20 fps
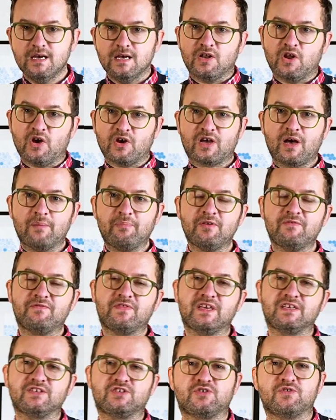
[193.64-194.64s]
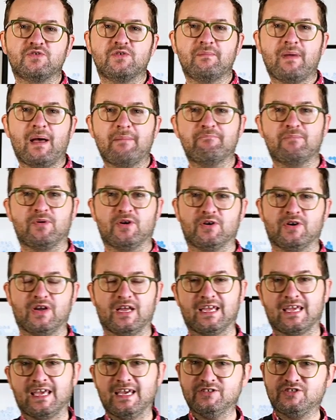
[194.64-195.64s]
Now, a couple of things to remember,
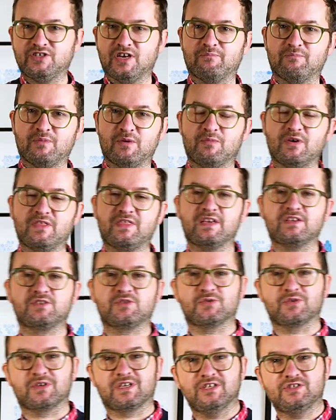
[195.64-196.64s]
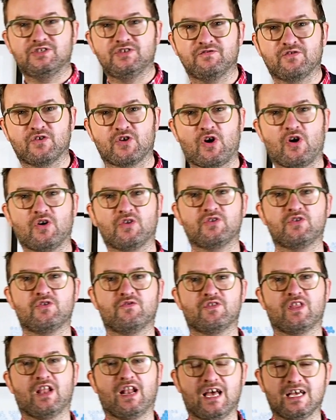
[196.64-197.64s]
in case you haven't been with us or in case you've forgotten over
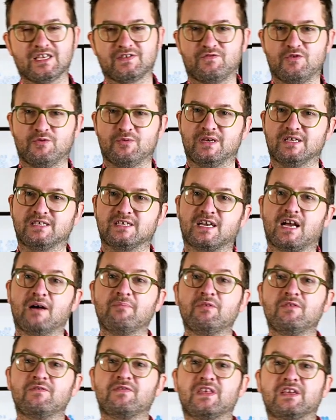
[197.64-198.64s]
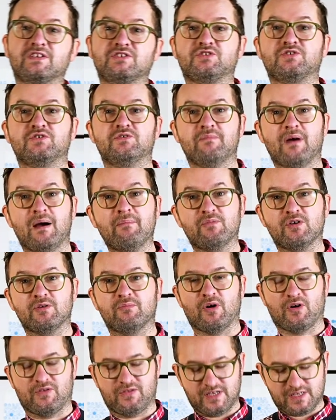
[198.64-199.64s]
the last few weeks, a couple of things to remember
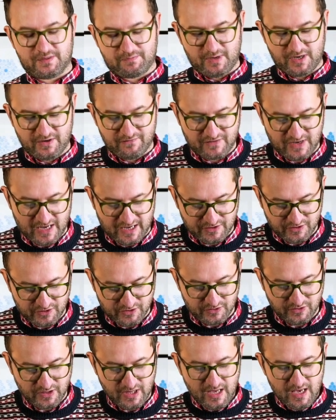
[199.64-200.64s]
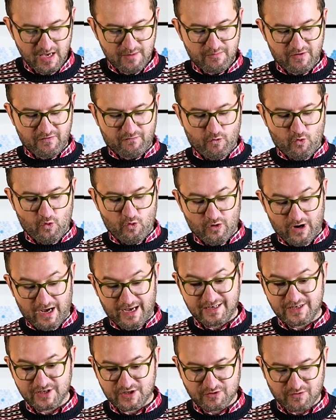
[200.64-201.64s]
about this bit of Daniel before I
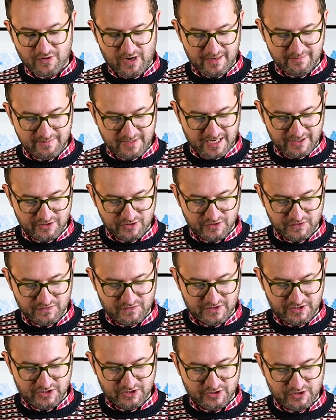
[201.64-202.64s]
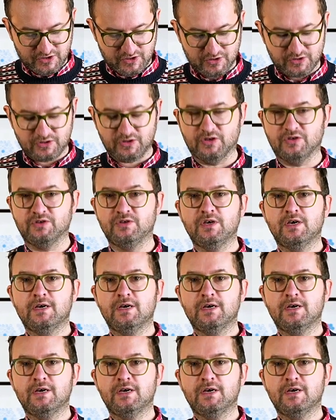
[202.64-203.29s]
describe Daniel's vision to you.